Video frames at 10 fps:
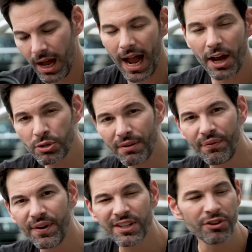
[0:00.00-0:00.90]
I also have
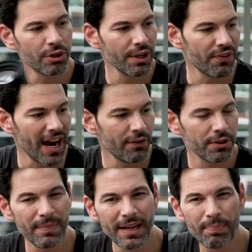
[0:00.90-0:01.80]
the 1535
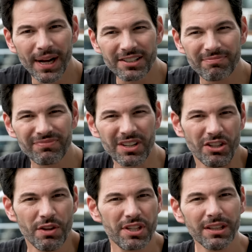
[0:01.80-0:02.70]
with me, but
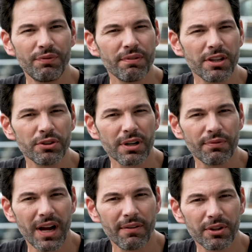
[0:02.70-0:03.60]
you've seen the
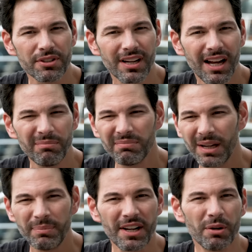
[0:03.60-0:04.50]
1535 all the time.
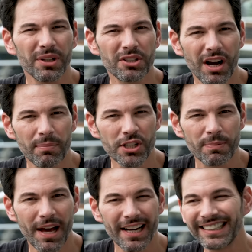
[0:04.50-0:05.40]
I'm not gonna really talk much
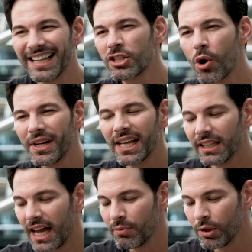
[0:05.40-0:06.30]
about it. Let's go into
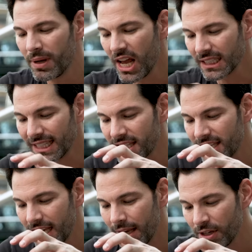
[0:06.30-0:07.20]
Lightroom. Let's
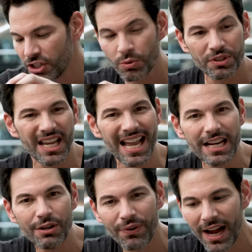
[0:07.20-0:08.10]
see images with the
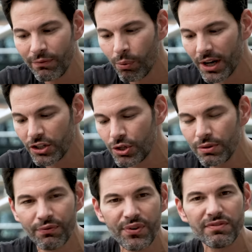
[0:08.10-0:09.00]
85-1-2, the
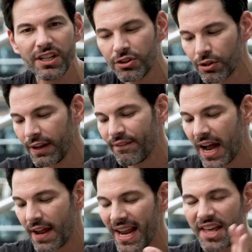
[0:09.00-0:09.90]

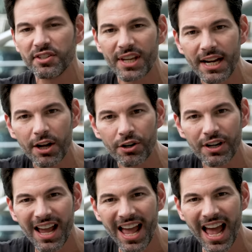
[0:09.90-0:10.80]
1535, and this 800